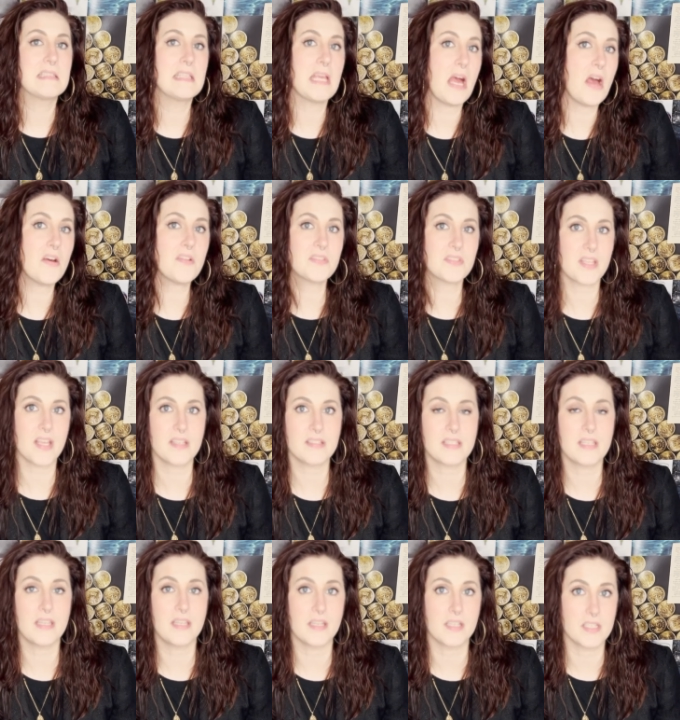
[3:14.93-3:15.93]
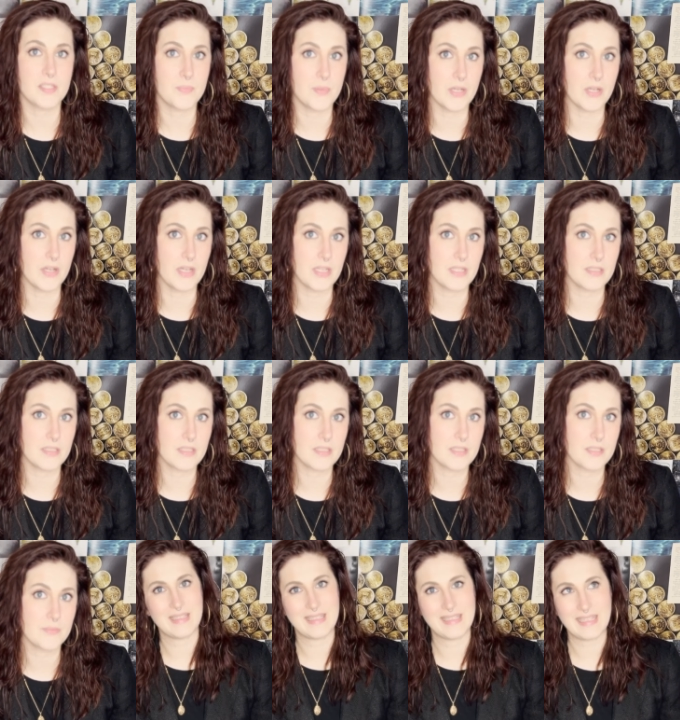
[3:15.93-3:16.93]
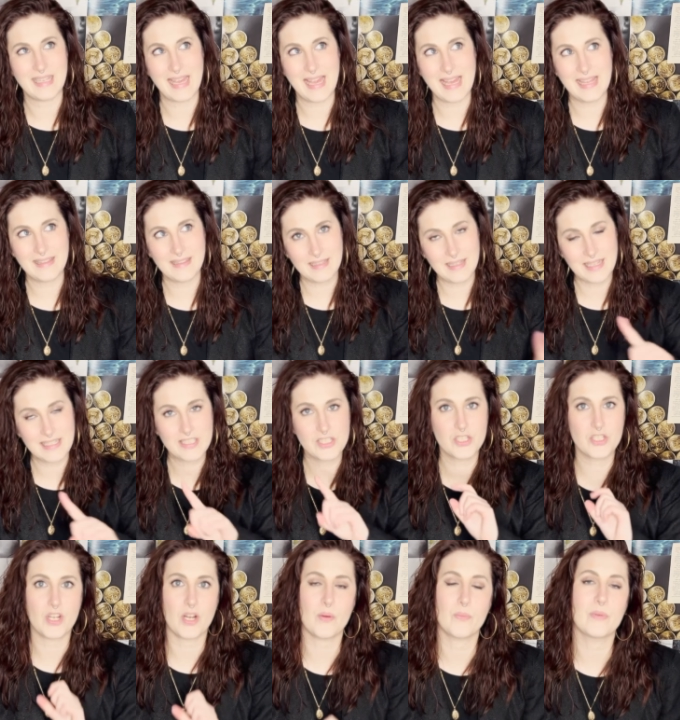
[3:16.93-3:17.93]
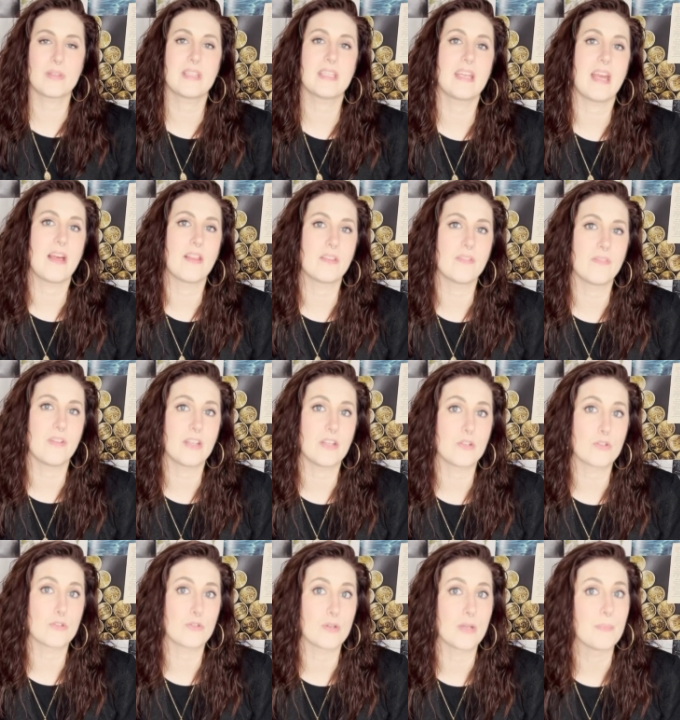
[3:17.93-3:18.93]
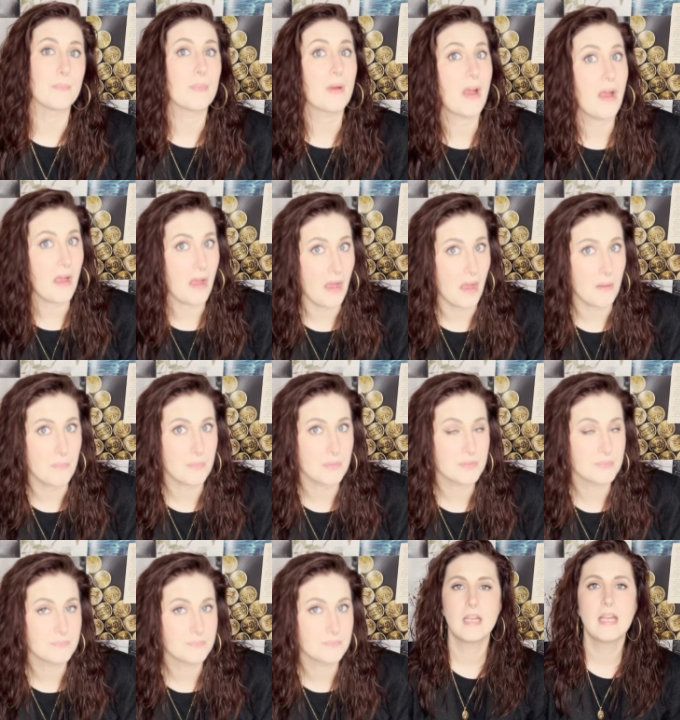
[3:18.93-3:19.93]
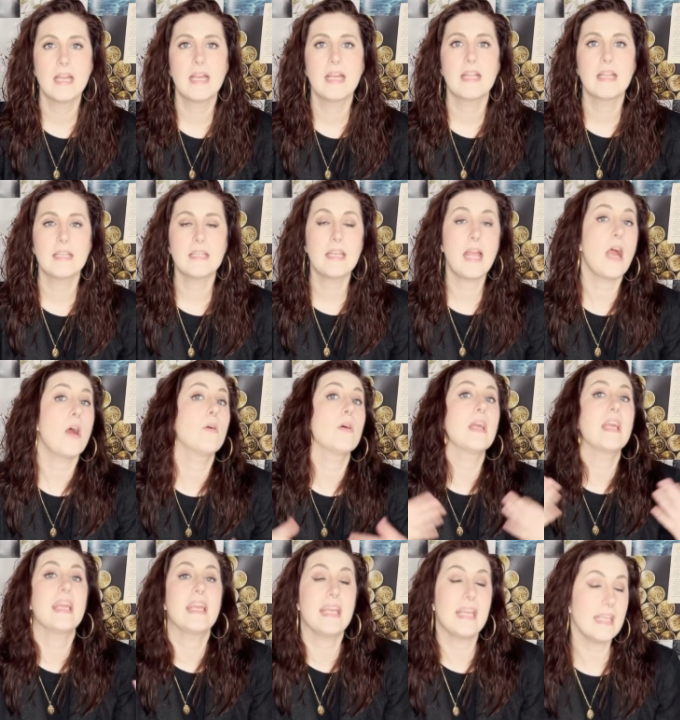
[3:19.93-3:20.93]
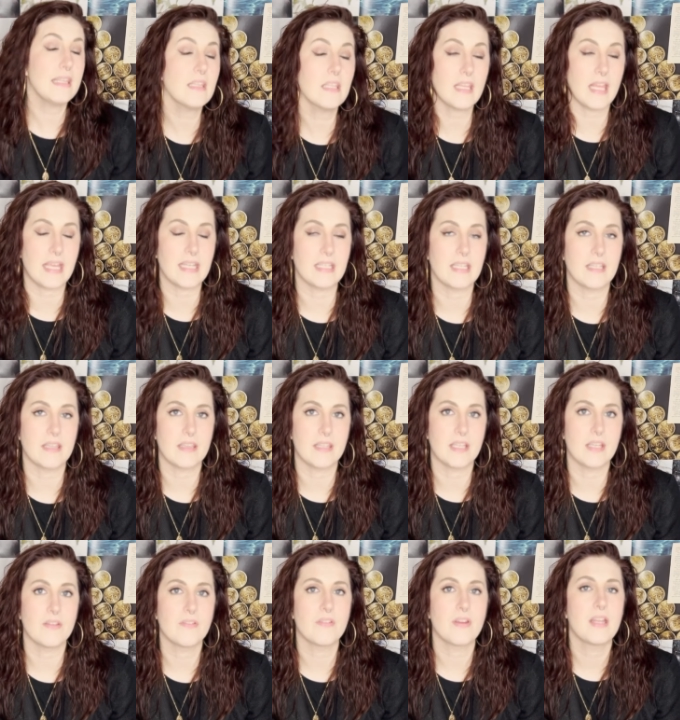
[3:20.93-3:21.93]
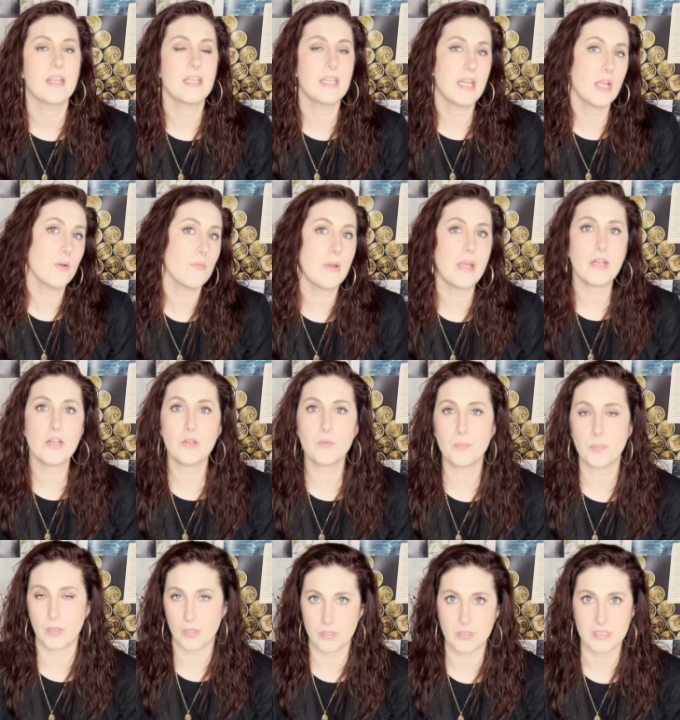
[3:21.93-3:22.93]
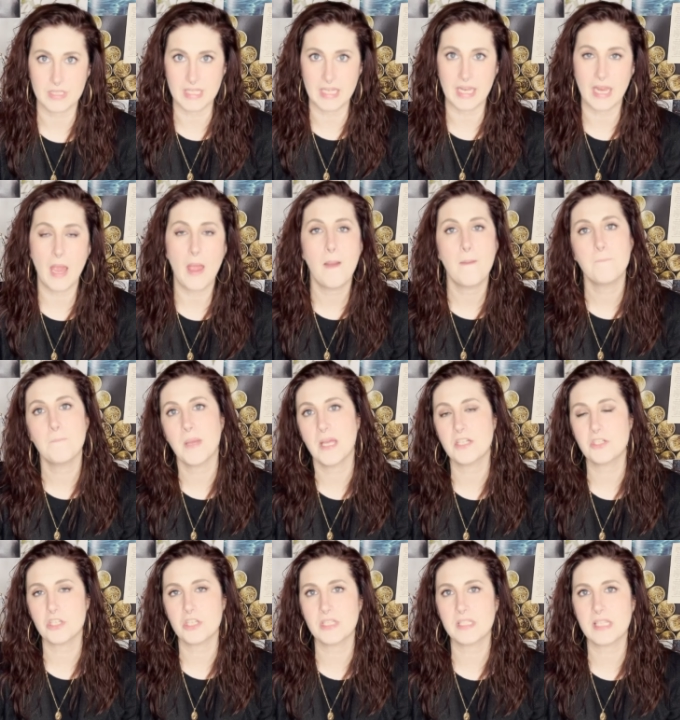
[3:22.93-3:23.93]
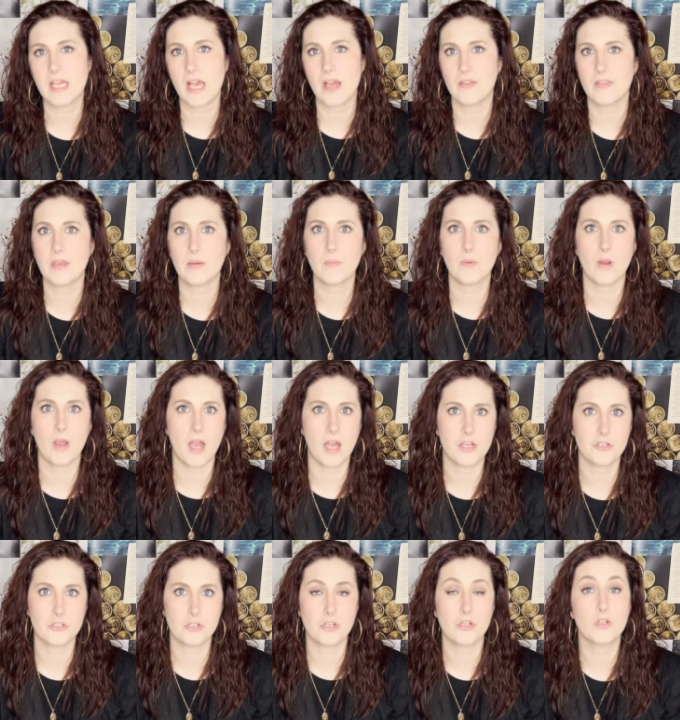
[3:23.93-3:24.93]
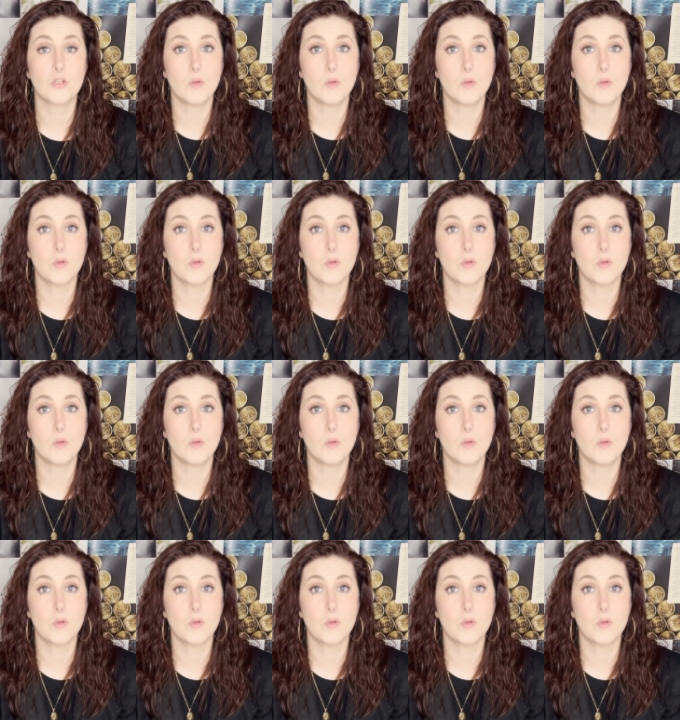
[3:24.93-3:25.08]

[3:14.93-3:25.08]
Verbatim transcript: tells us he experienced. And let's start with the elevator trip up. Now, in The Lightning Thief, narrator Percy mentions how they were ushered,